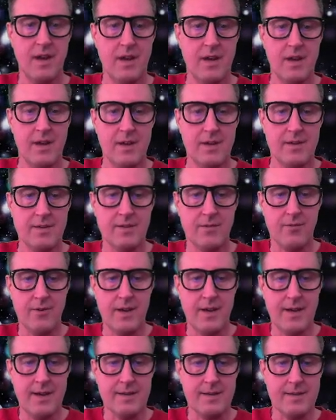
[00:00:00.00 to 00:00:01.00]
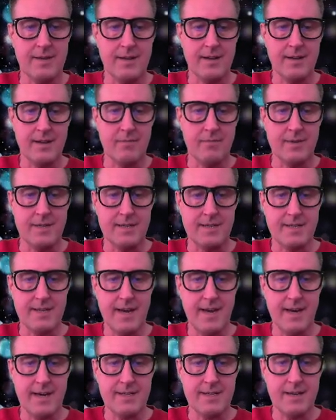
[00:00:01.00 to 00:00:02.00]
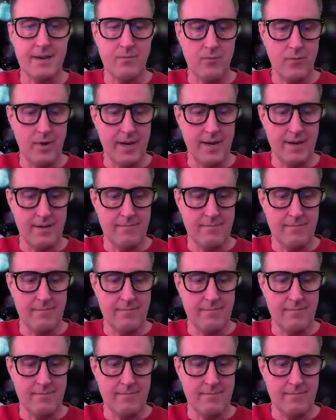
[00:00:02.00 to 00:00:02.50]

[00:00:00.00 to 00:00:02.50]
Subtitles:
So here's a little mistake somewhere.